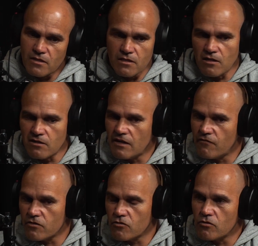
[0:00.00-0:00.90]
that I never
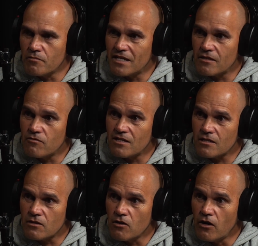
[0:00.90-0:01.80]
thought about the rest
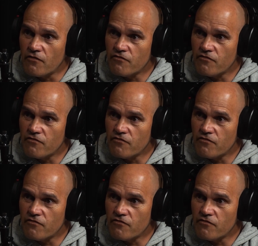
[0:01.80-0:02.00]
of life.